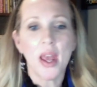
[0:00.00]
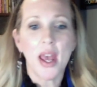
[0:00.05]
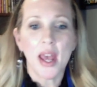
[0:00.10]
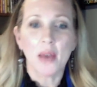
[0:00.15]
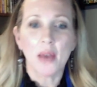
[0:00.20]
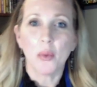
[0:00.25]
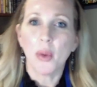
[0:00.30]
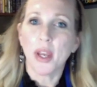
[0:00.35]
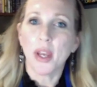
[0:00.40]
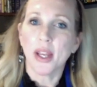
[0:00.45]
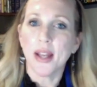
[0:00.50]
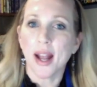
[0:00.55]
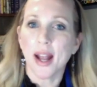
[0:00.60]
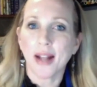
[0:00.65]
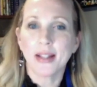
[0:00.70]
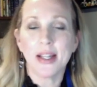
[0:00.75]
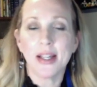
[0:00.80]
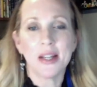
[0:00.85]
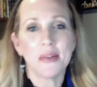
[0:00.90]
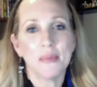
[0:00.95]
And we
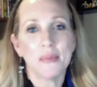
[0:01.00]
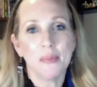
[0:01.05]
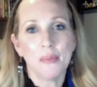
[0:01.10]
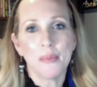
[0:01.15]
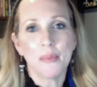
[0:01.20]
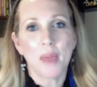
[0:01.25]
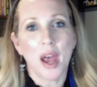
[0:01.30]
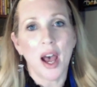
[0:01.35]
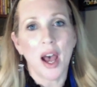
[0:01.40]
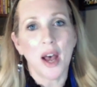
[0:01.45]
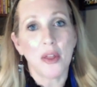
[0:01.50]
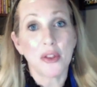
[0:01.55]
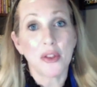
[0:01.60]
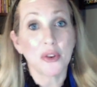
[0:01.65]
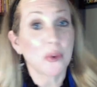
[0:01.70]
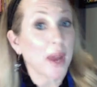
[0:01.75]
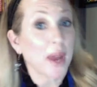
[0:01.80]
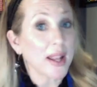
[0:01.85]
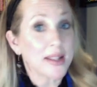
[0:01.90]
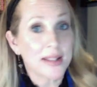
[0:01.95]
connected
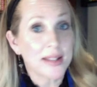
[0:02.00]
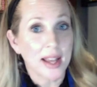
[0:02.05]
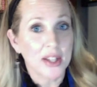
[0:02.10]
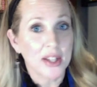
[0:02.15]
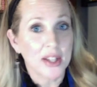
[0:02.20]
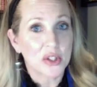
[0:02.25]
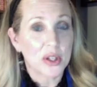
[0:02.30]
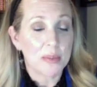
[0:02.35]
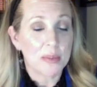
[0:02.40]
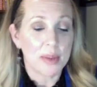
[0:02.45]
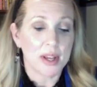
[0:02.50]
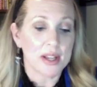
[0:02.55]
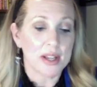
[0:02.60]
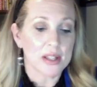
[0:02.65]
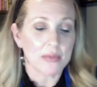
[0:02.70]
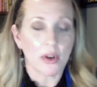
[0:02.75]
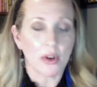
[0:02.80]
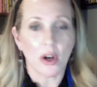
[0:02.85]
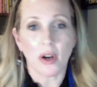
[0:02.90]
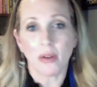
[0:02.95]
through ancestry because
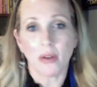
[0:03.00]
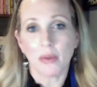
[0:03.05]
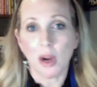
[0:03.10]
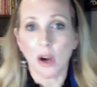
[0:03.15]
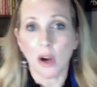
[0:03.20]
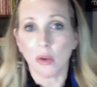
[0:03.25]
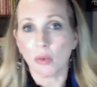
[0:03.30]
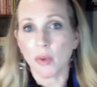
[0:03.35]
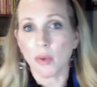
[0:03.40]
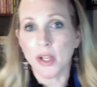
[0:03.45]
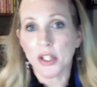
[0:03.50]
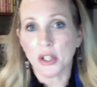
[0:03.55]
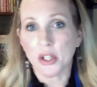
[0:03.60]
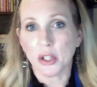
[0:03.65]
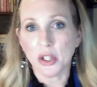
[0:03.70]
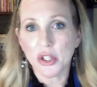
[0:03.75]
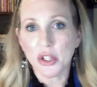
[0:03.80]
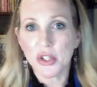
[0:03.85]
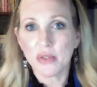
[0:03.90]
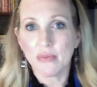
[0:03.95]
of our
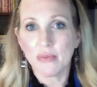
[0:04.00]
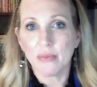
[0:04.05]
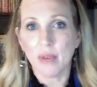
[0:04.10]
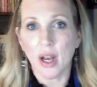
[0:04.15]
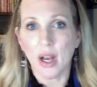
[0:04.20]
research.